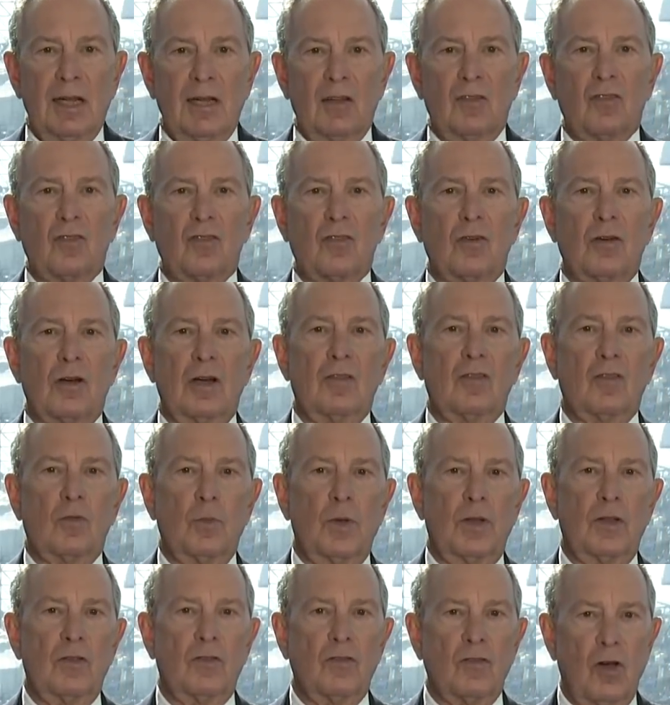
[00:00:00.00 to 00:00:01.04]
It starts
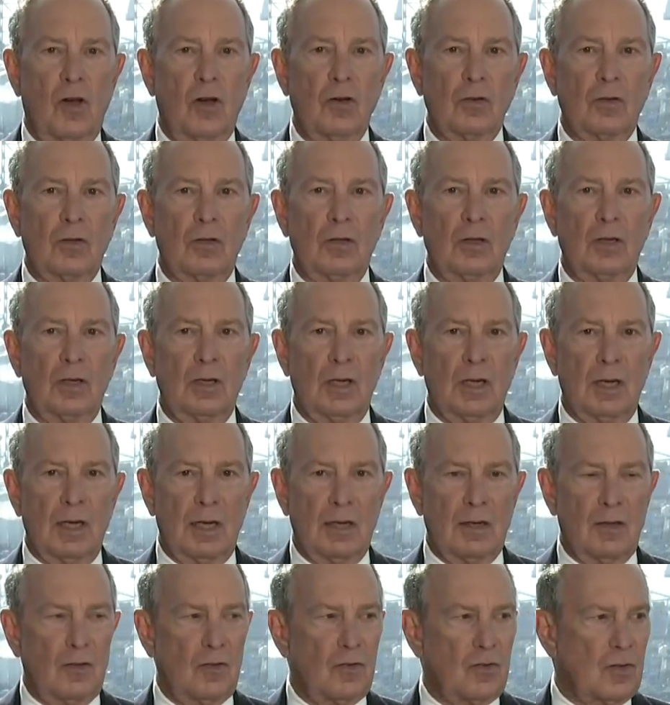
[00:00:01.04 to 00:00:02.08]
with total
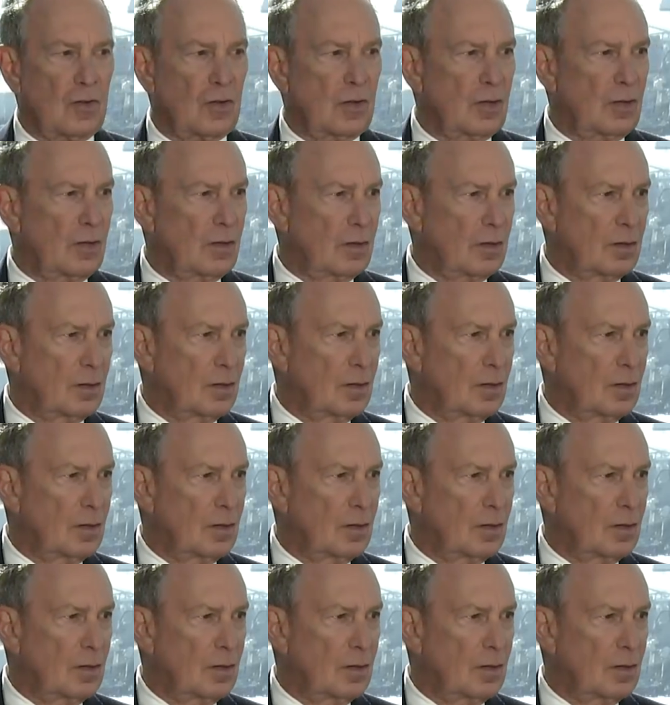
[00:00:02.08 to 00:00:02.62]
honesty.